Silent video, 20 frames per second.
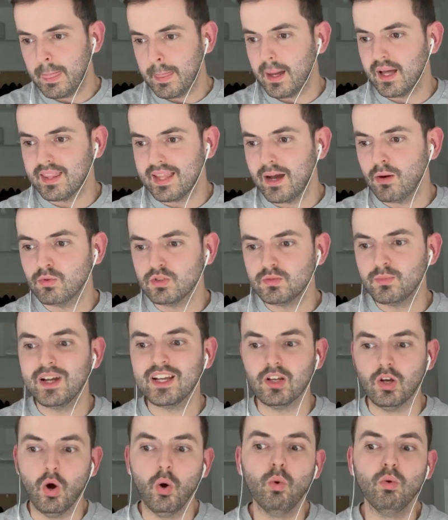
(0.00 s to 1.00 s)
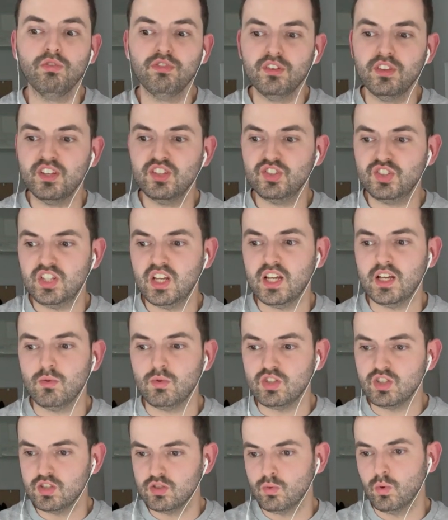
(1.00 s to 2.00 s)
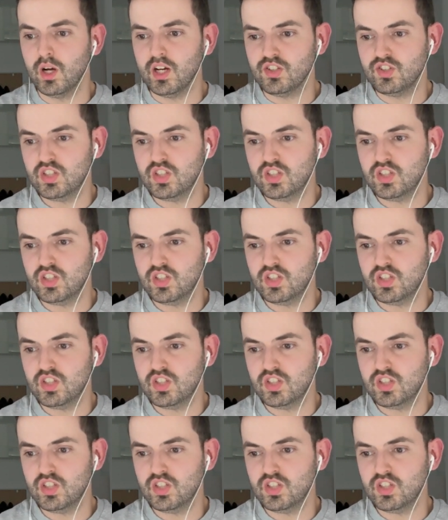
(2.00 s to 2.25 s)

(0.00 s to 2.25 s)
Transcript: And that was my goal for this year, which is why